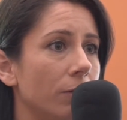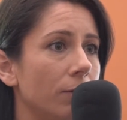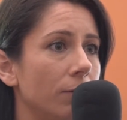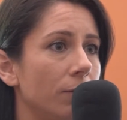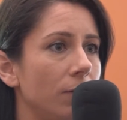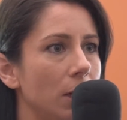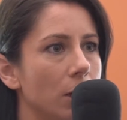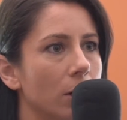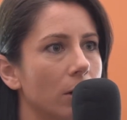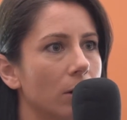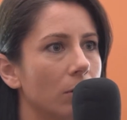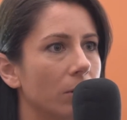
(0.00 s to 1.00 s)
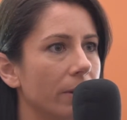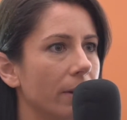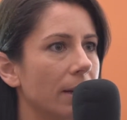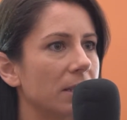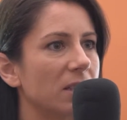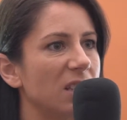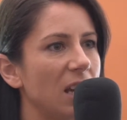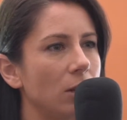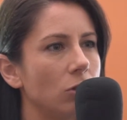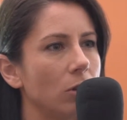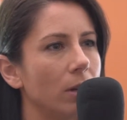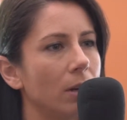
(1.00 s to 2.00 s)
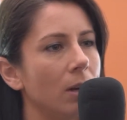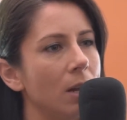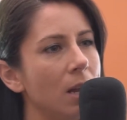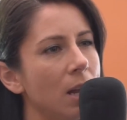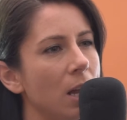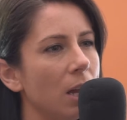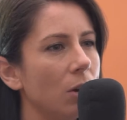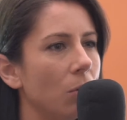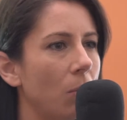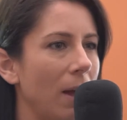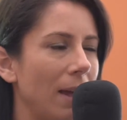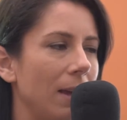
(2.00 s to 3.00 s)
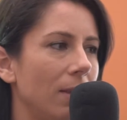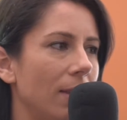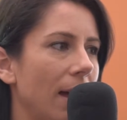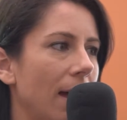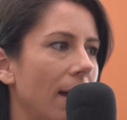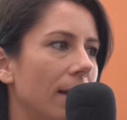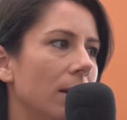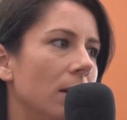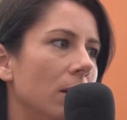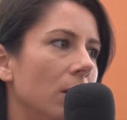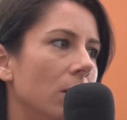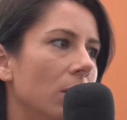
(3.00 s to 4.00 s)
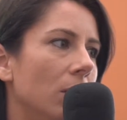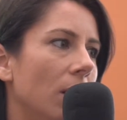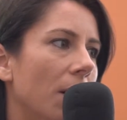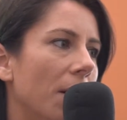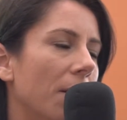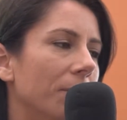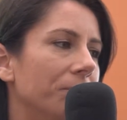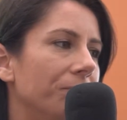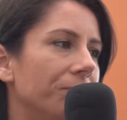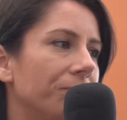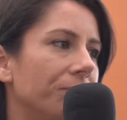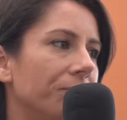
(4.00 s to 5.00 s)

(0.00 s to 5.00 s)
fear or their hesitation in a way that um,